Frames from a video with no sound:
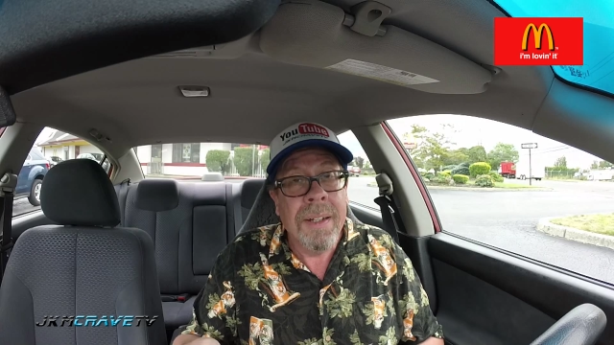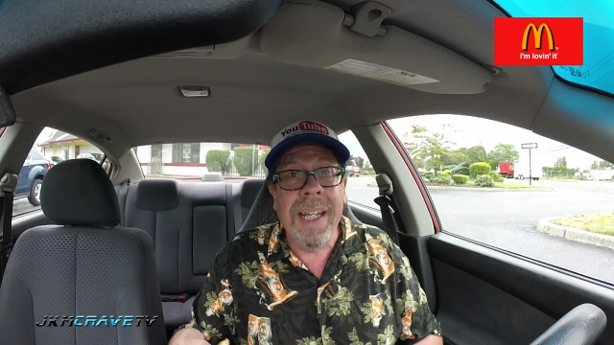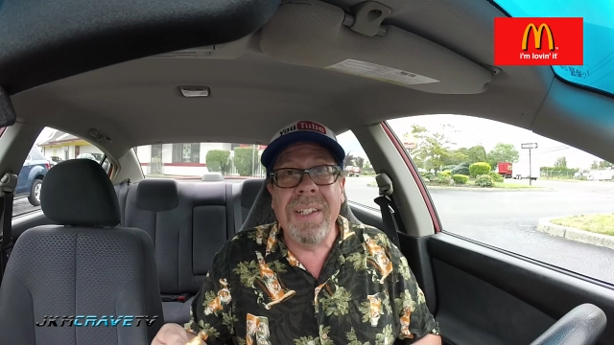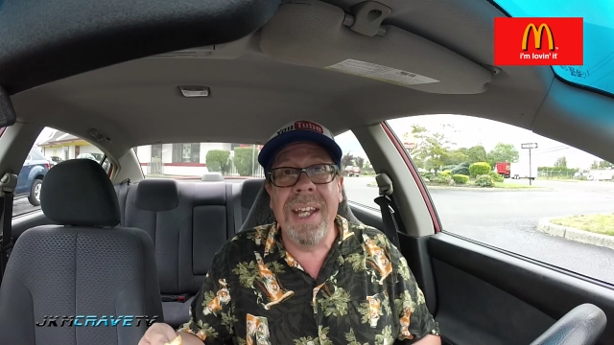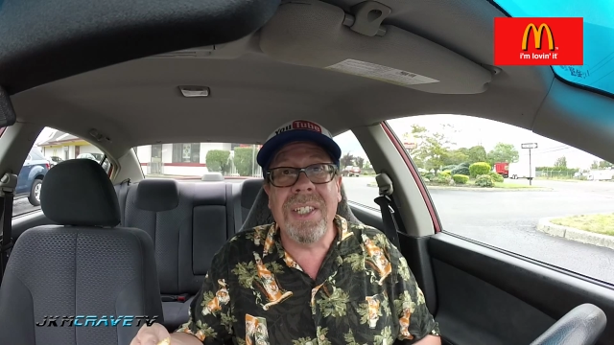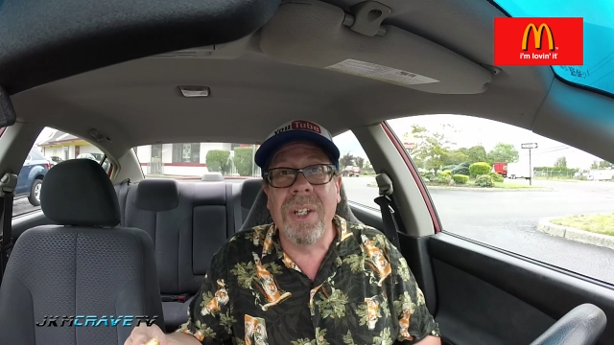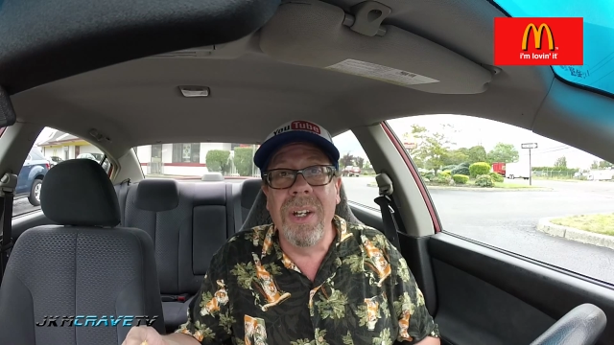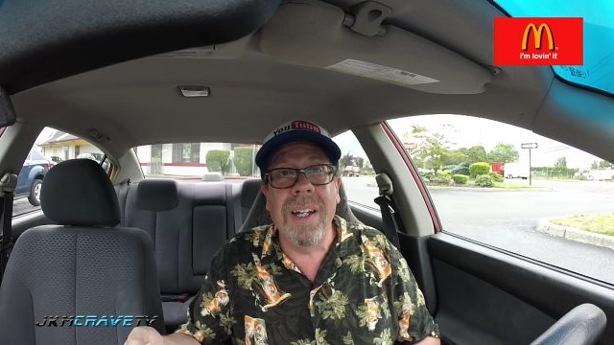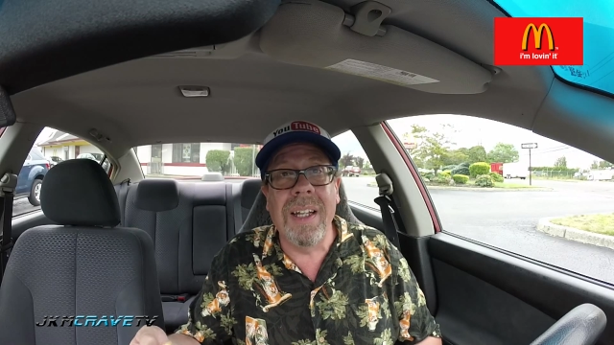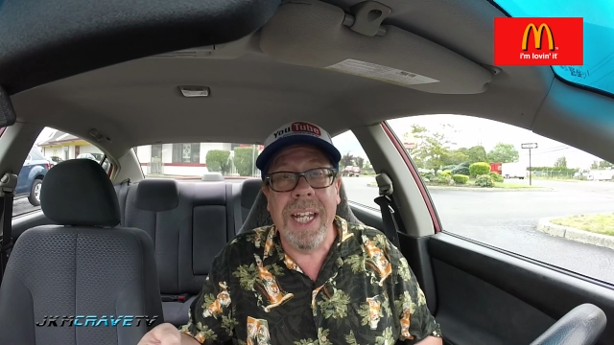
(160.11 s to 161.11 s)
They taste
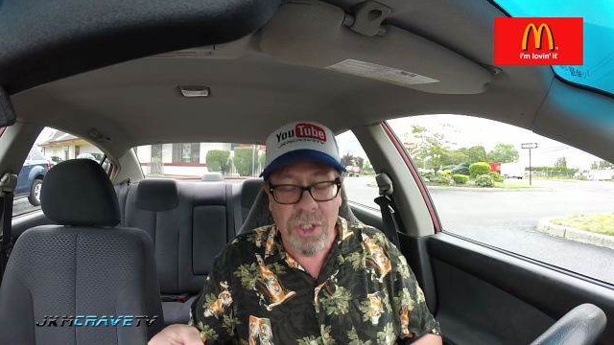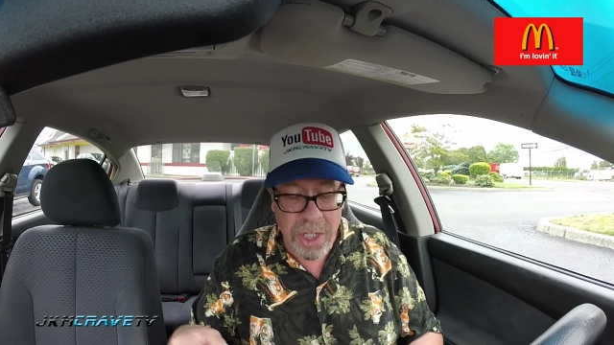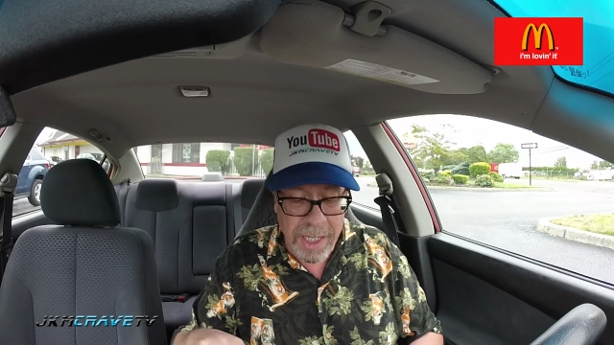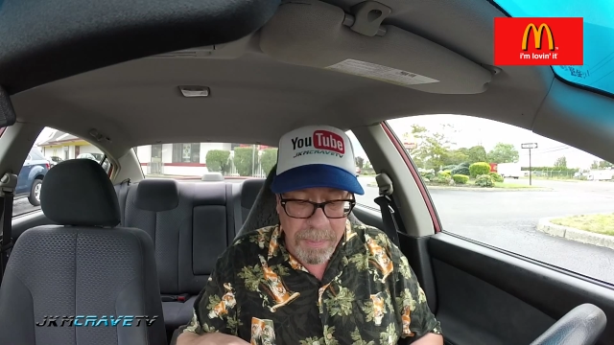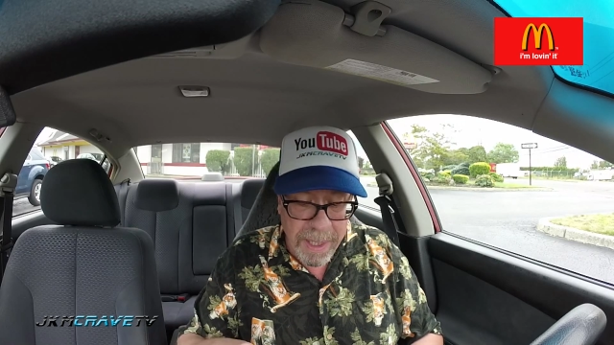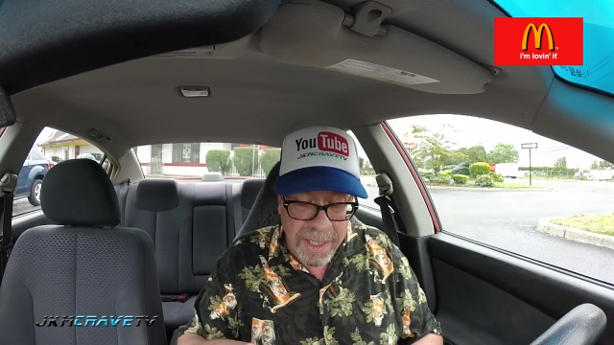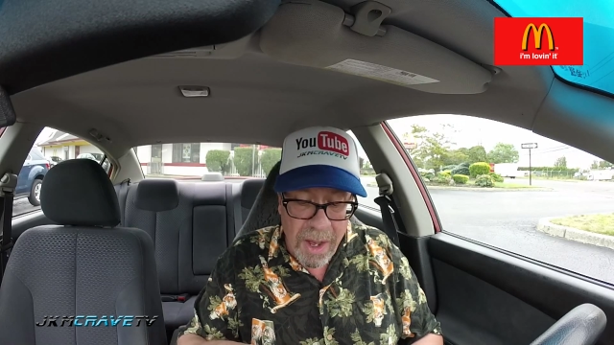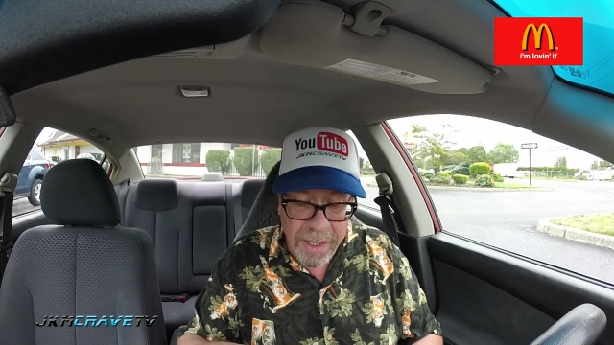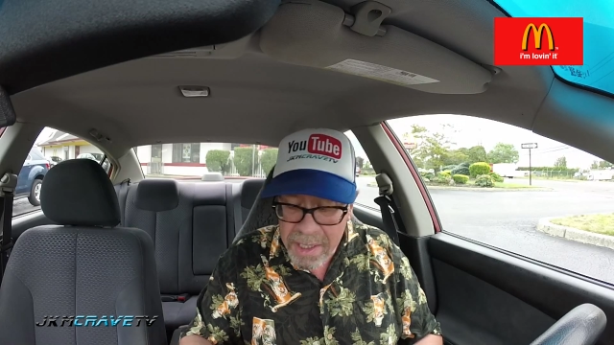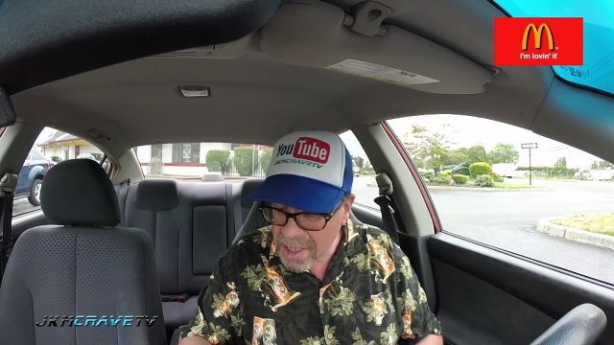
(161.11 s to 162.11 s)
good. I like chicken
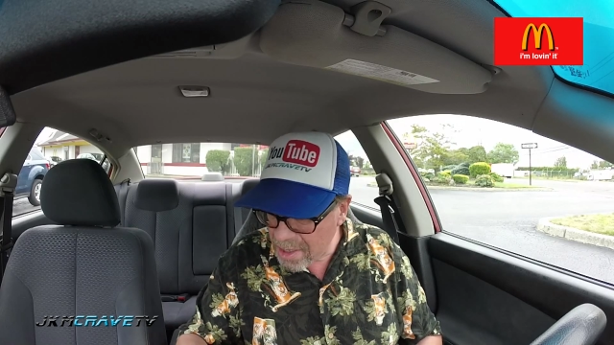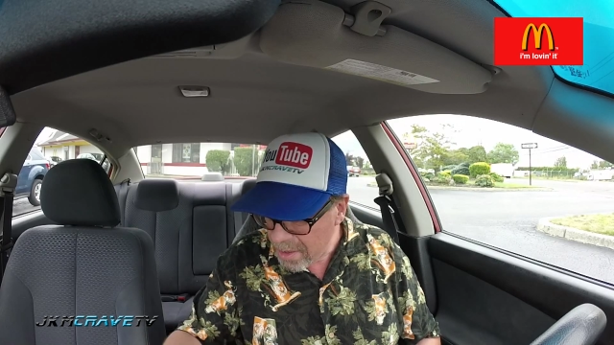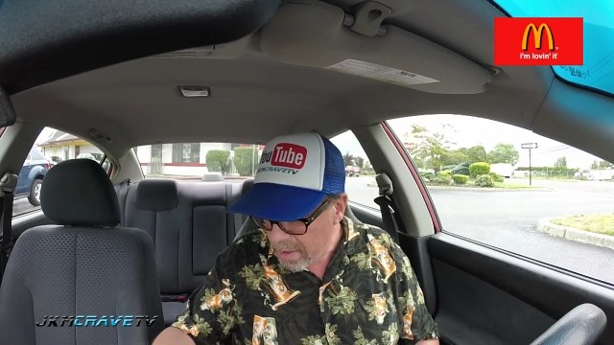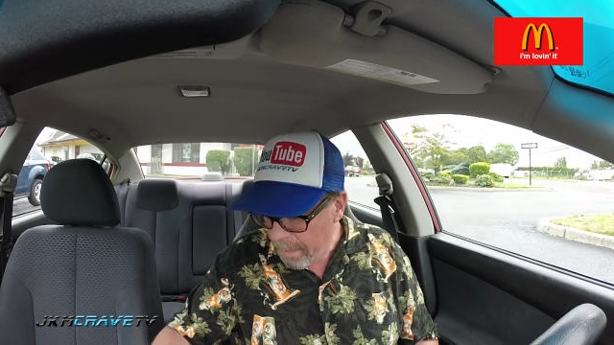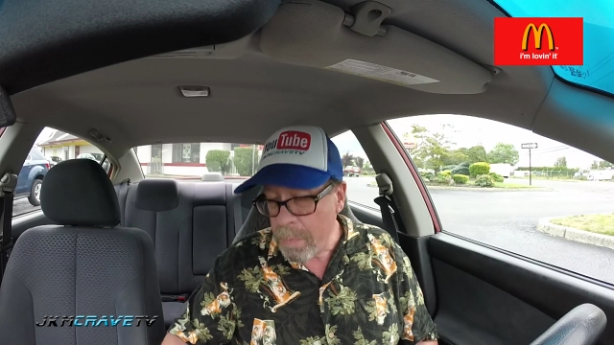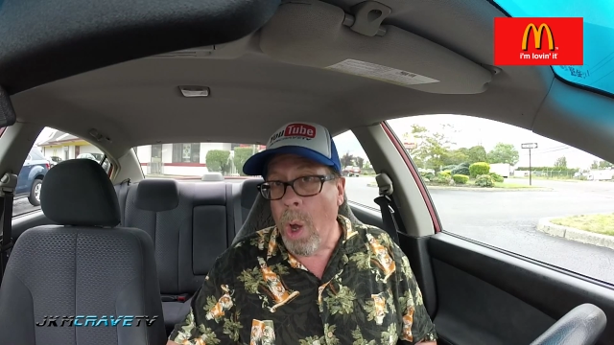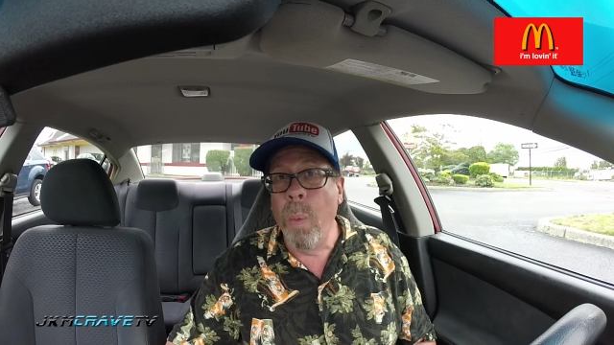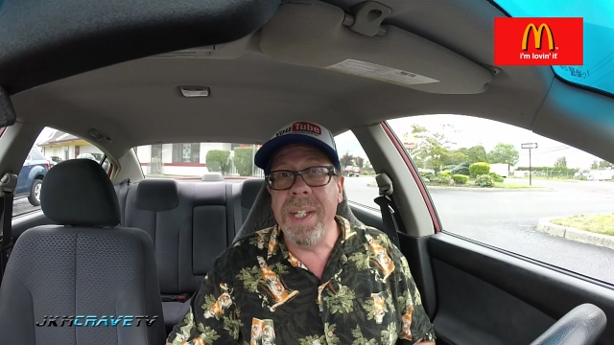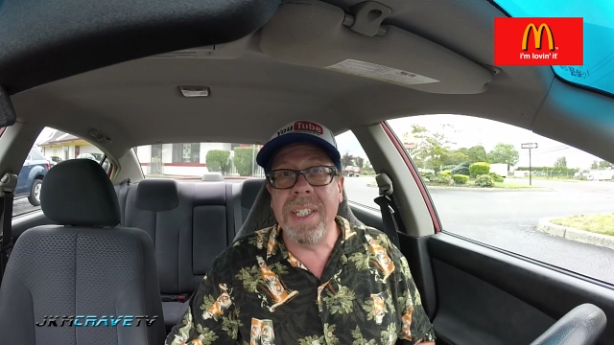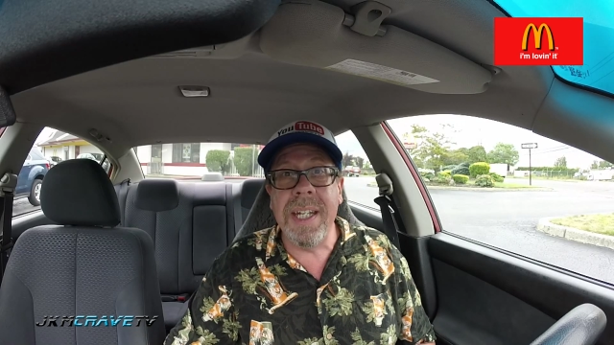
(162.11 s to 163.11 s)
McNuggets.
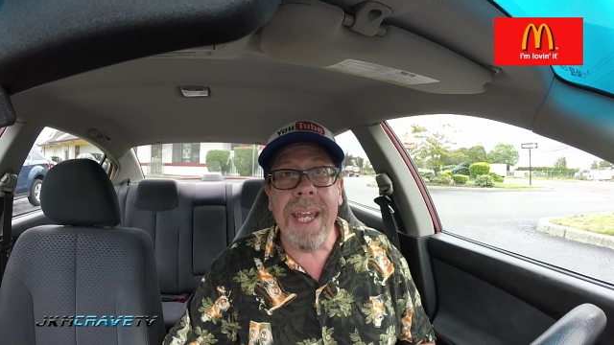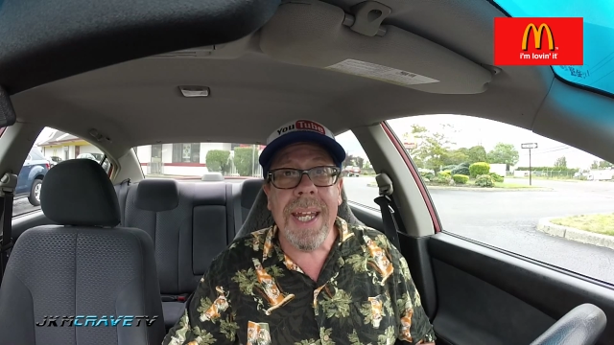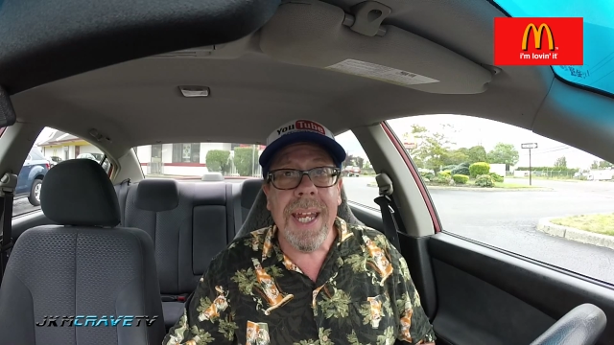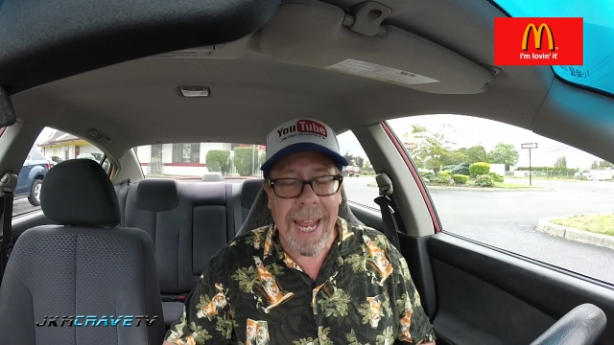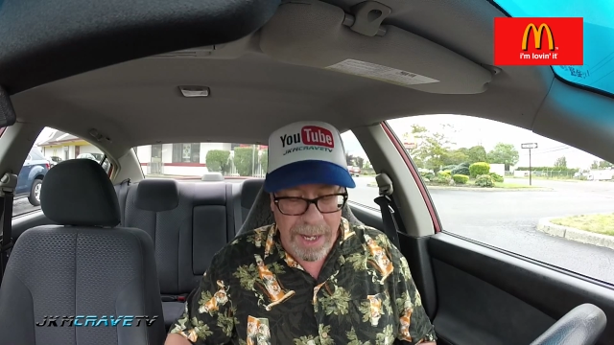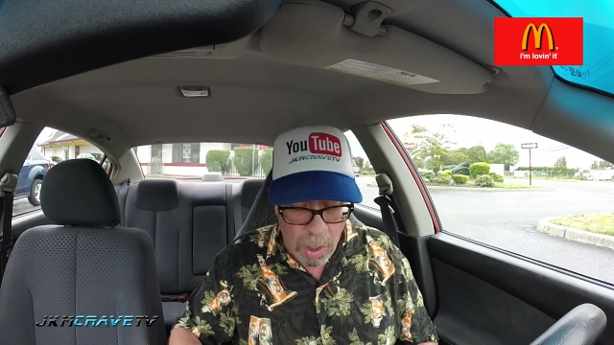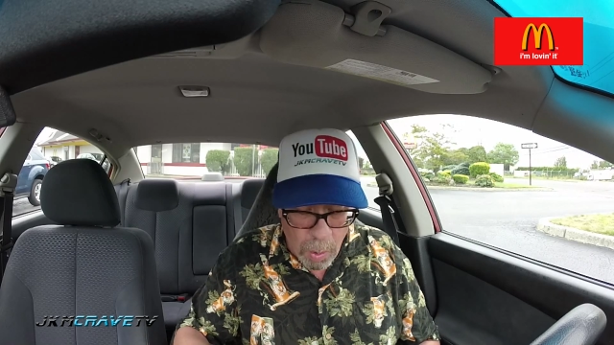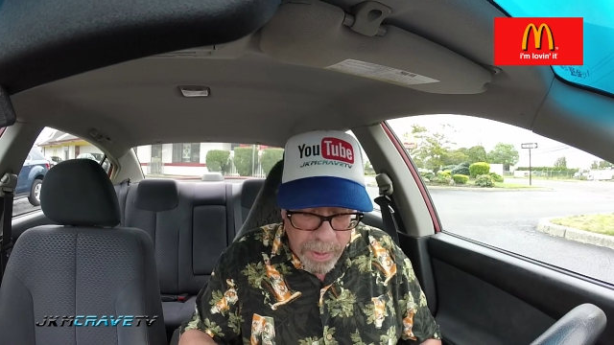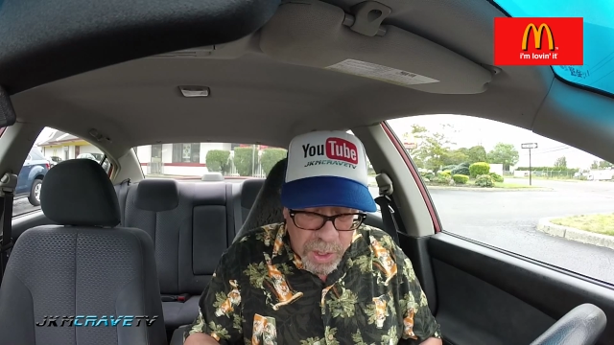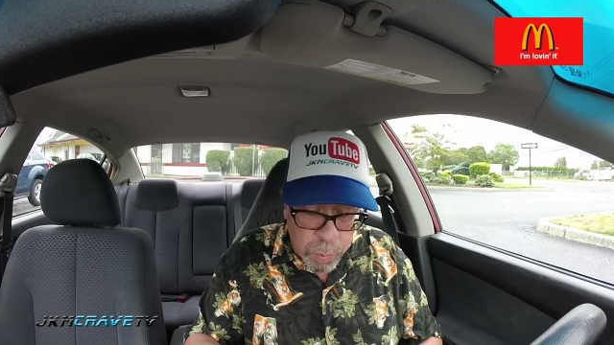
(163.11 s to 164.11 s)
Always did and
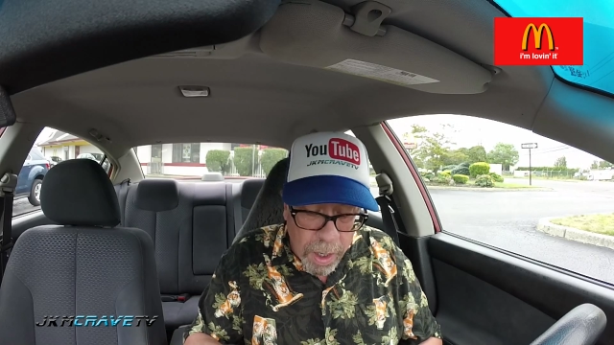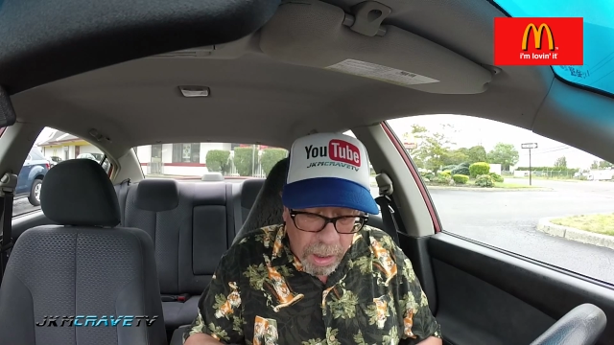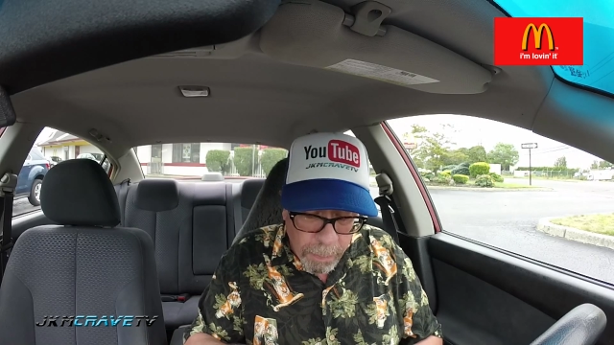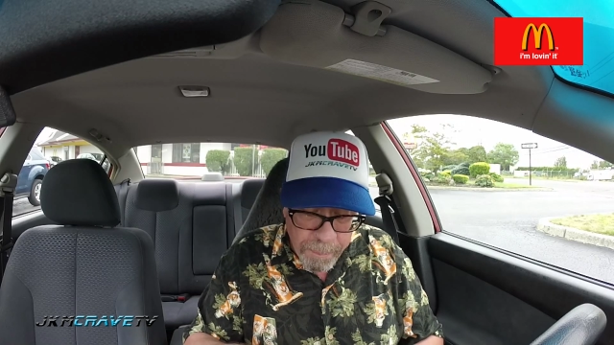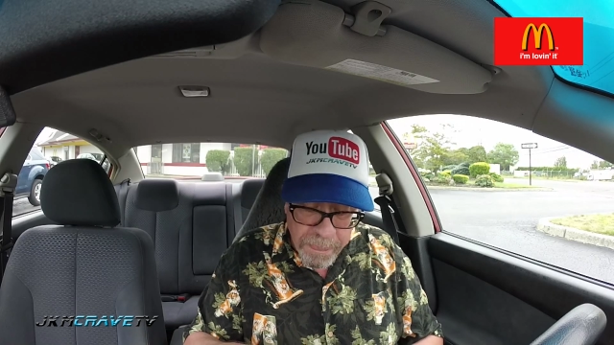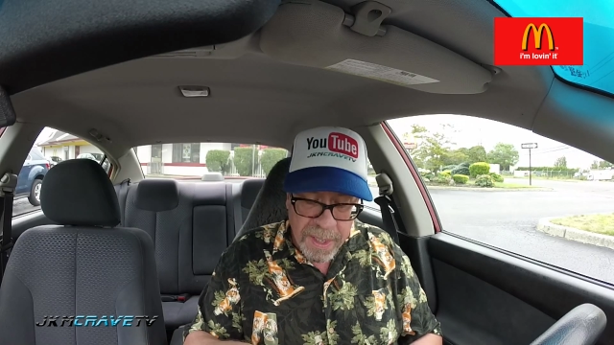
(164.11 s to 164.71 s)
always will.